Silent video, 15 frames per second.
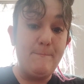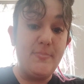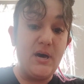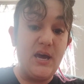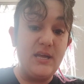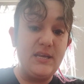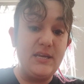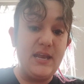
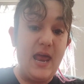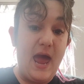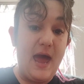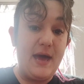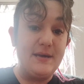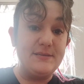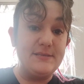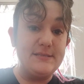but it
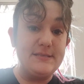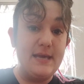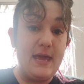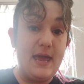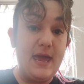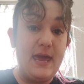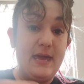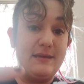has
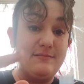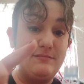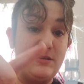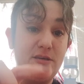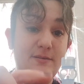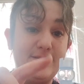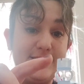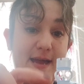a
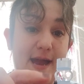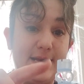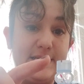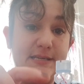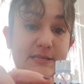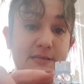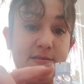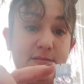little
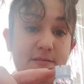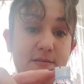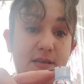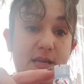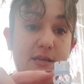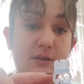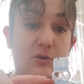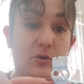tiny
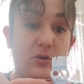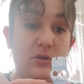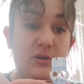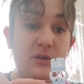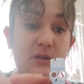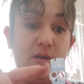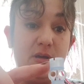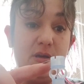needle
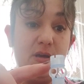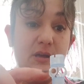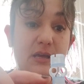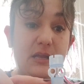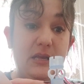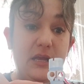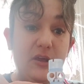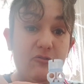
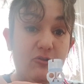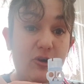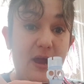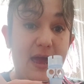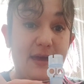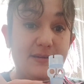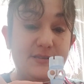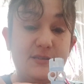in either
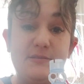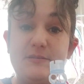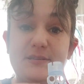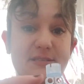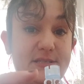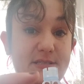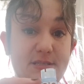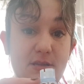end.
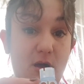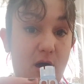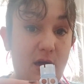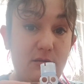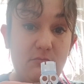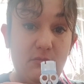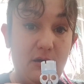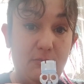This is
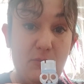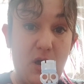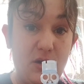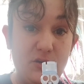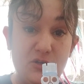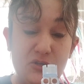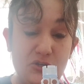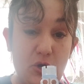not, I'm not
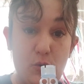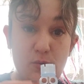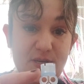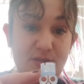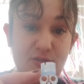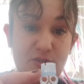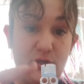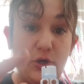going to show
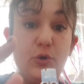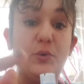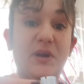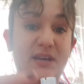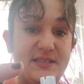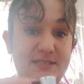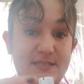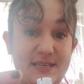this to you.
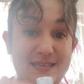It's